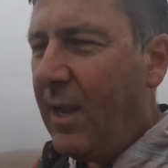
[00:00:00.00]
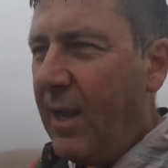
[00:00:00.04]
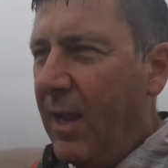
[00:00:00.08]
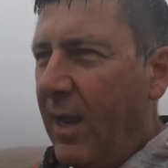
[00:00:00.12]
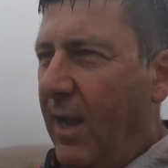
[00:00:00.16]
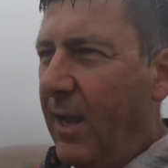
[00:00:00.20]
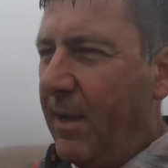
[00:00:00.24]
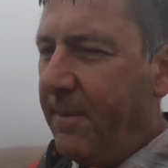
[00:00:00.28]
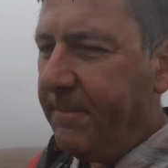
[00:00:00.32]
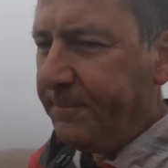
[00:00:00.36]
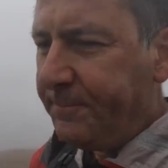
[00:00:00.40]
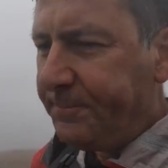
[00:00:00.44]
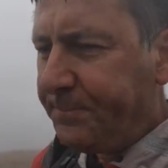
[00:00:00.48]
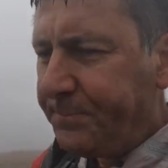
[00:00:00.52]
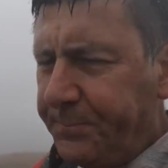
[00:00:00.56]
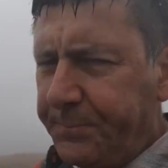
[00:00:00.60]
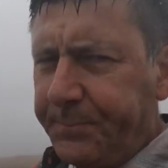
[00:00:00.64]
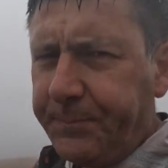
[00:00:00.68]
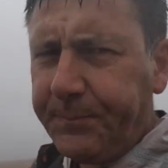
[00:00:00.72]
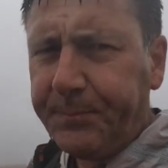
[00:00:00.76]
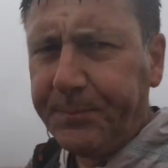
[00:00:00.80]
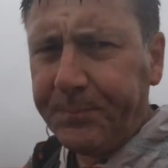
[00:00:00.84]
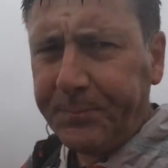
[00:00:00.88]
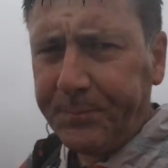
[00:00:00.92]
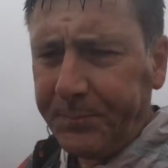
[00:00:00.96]

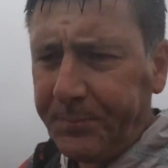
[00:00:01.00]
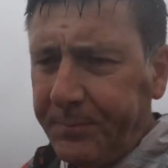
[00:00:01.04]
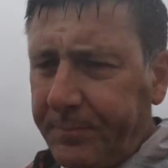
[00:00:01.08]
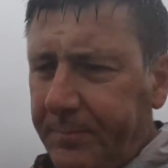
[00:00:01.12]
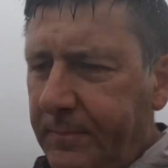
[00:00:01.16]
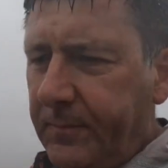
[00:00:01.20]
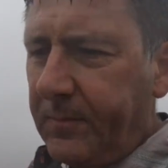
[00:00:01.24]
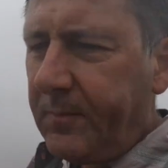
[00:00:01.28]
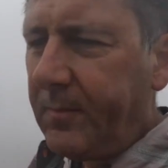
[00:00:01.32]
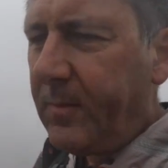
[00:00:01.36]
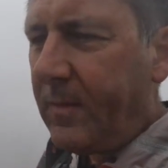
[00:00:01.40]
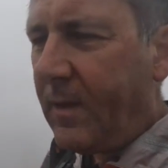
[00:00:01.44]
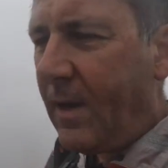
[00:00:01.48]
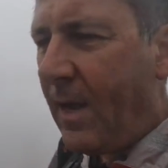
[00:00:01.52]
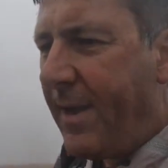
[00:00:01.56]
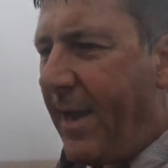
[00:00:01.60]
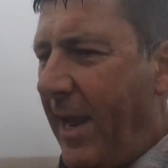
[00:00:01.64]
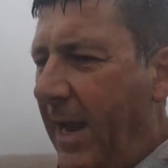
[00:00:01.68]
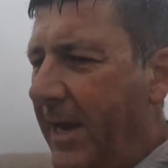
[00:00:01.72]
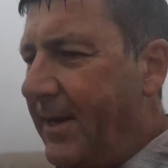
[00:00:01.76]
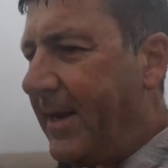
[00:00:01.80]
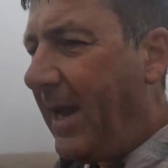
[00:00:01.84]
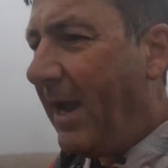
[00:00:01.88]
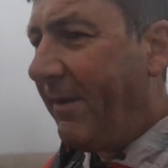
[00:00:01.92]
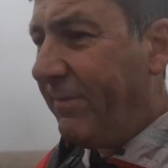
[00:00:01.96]
And
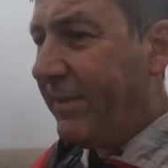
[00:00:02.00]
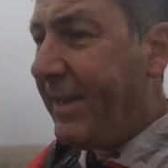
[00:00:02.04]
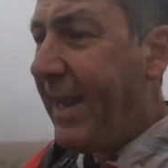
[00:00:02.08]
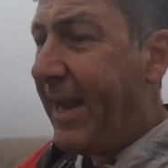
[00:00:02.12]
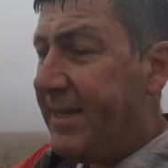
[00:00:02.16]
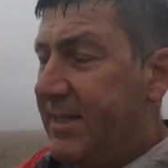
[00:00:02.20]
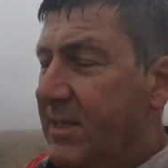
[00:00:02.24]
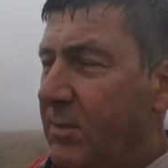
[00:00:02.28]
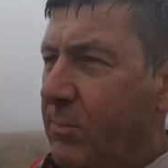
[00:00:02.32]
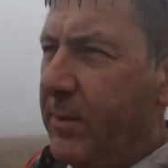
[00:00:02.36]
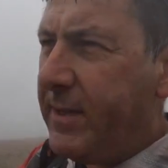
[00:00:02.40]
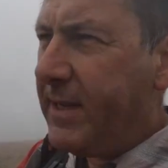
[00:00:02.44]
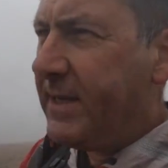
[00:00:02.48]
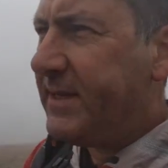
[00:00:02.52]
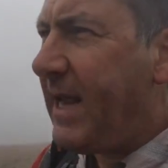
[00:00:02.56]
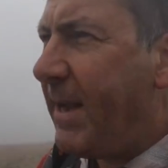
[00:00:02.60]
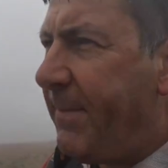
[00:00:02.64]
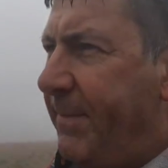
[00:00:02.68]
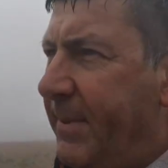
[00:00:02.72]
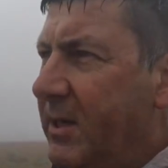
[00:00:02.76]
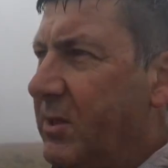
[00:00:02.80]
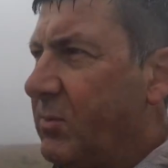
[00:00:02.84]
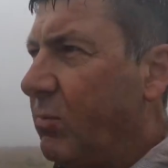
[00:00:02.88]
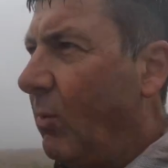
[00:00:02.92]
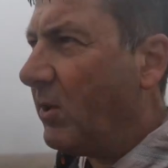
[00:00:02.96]
I navigated with this
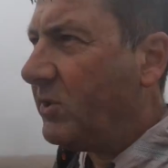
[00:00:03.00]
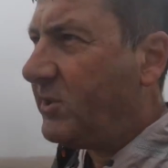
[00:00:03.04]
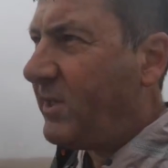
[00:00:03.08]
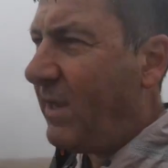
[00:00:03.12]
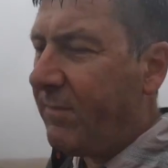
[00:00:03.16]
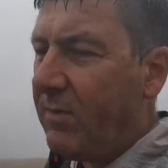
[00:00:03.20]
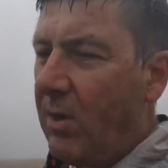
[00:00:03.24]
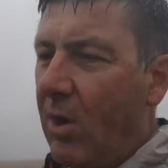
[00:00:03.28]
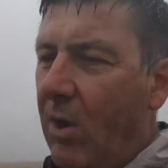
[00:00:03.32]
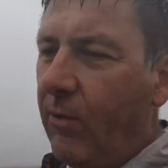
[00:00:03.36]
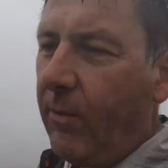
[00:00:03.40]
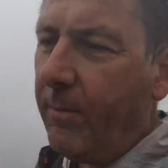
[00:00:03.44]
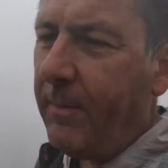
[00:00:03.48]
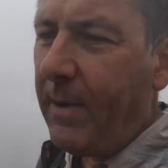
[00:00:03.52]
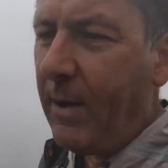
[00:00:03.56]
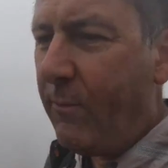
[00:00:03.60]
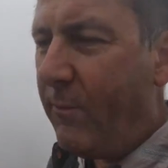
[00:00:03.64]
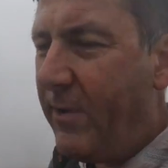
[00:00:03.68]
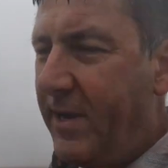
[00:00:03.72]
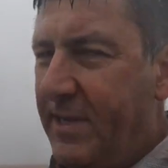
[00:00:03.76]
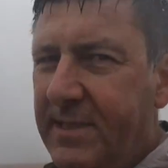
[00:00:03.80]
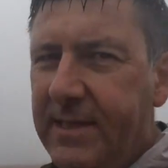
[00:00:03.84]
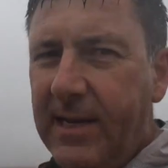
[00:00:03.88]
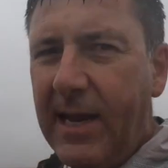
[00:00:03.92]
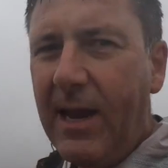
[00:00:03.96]
Epix watch that I've got on my
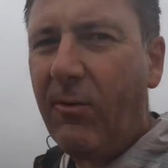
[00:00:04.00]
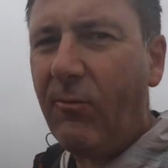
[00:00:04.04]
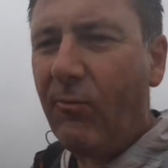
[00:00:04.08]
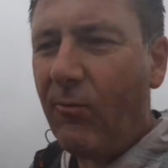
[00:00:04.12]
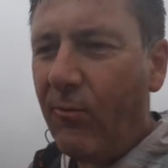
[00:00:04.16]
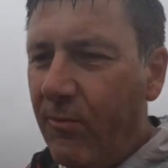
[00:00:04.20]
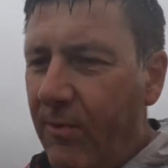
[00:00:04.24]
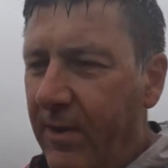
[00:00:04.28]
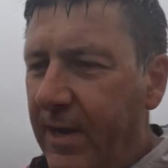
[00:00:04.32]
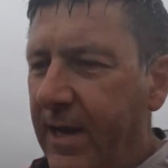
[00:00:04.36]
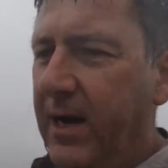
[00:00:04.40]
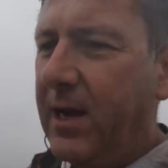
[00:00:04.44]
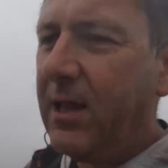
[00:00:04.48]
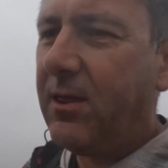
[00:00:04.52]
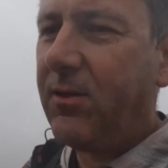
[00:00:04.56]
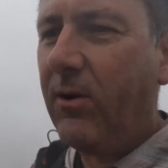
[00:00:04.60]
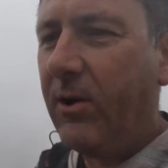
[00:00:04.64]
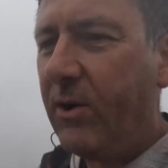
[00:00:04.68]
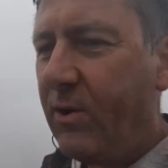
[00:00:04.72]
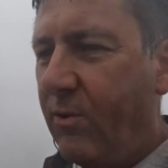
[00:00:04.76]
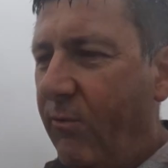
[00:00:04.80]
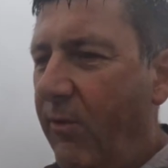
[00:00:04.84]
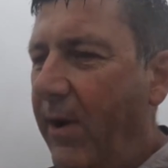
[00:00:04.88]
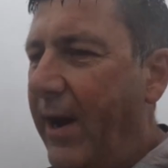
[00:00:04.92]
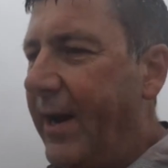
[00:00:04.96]
wrist, and I really thought a
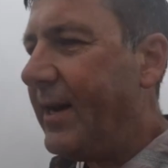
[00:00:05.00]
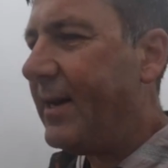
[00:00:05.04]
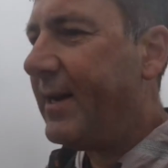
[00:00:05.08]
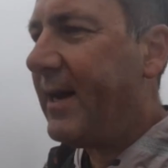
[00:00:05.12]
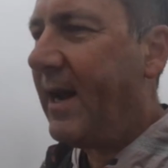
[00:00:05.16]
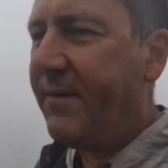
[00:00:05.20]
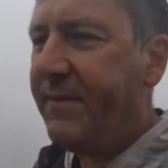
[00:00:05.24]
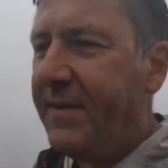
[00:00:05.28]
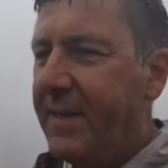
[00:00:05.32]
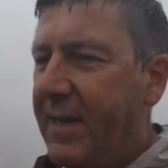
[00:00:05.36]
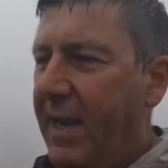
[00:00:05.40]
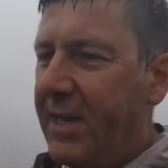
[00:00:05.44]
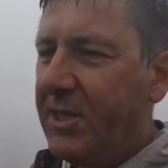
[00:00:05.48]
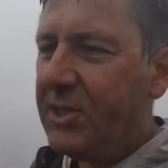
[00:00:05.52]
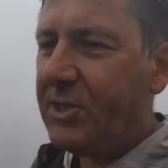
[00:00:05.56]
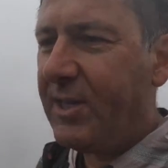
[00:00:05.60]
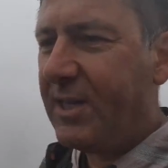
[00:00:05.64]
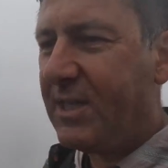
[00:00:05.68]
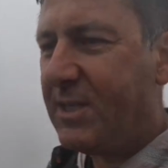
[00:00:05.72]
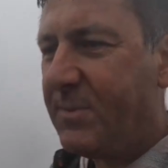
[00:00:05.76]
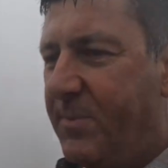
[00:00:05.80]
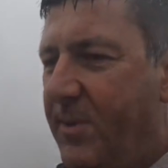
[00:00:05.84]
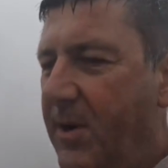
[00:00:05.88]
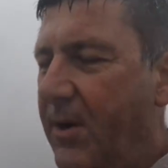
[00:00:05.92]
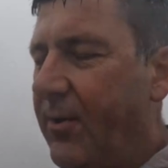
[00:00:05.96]
great navigation
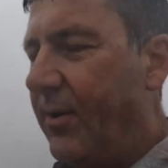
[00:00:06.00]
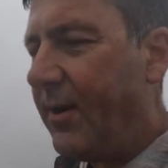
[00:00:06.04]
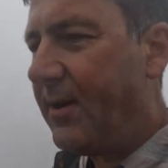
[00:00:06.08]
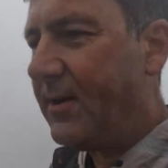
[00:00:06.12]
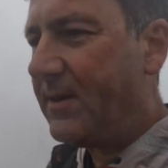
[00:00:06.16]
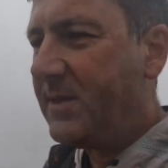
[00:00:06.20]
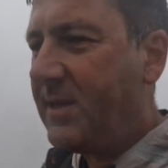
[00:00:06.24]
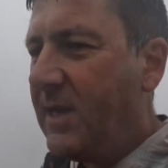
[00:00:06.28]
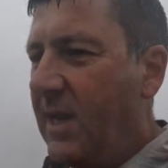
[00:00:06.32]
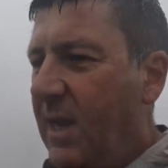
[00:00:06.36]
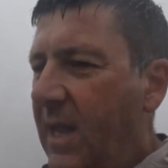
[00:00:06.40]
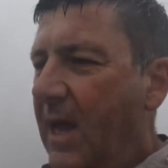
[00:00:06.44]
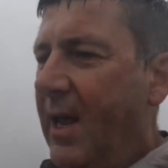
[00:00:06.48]
experience.